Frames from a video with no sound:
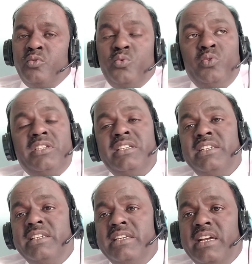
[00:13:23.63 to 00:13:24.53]

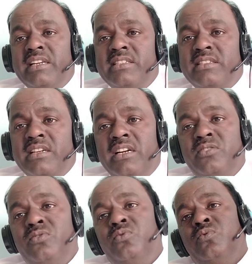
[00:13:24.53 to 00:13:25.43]
2-3 years
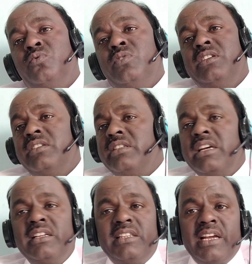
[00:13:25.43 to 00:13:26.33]
continue doing,
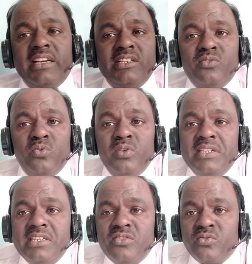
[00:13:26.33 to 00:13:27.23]
then there is no
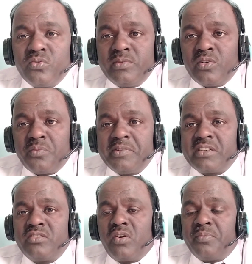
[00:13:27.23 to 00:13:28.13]
needs to be
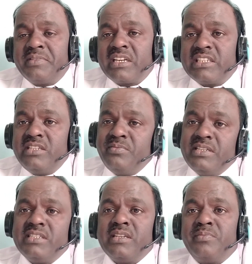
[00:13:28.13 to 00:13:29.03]
objective. Objective
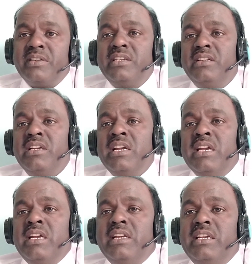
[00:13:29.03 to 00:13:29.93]
is a very
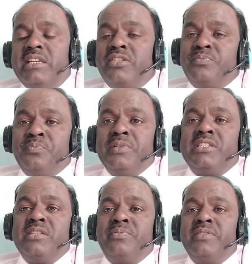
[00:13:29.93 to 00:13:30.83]

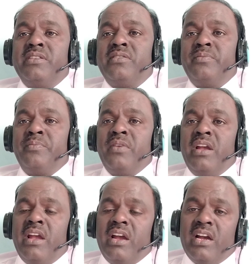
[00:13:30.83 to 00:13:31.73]
specific
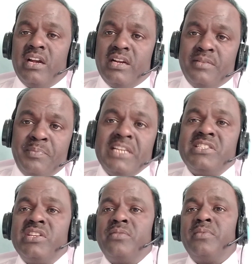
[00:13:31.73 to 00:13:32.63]

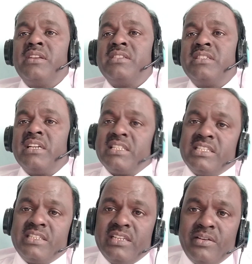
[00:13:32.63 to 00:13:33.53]
measurables,
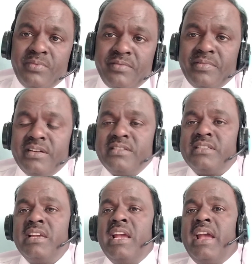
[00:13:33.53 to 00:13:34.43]
achievables,
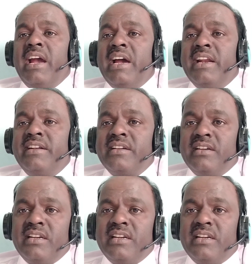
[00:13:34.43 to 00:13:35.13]
and